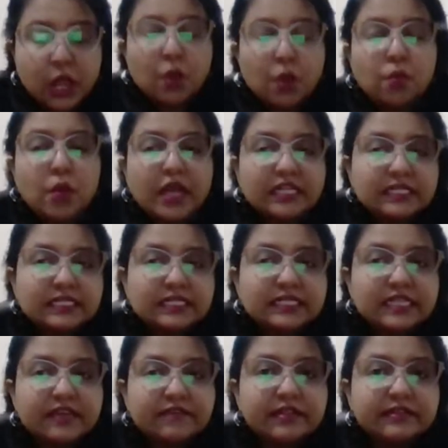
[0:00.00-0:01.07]
Once
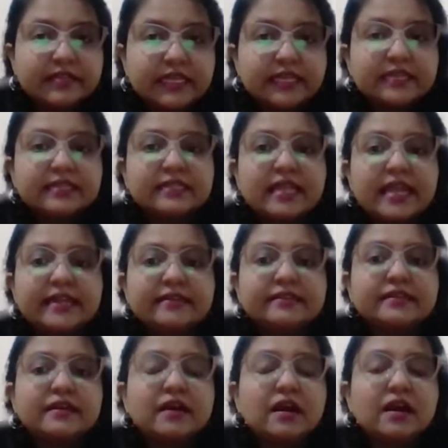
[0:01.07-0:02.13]
they will think that